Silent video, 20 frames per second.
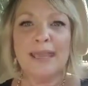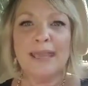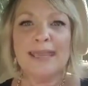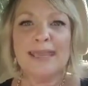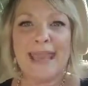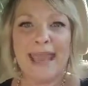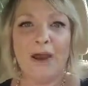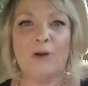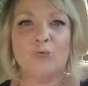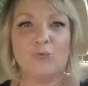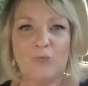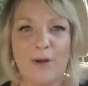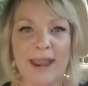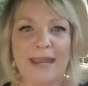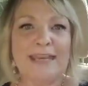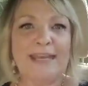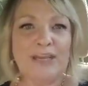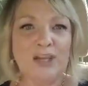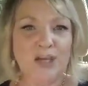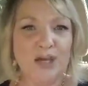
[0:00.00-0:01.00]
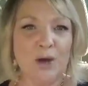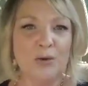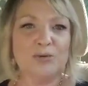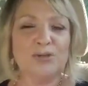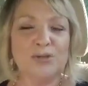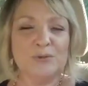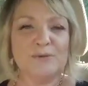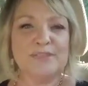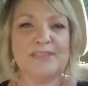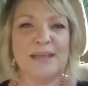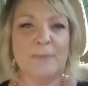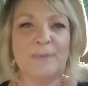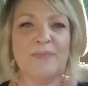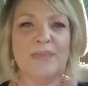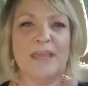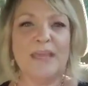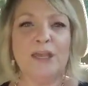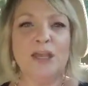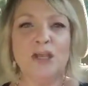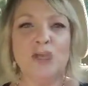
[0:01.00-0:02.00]
get ready to go do
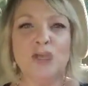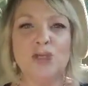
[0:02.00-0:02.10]
something.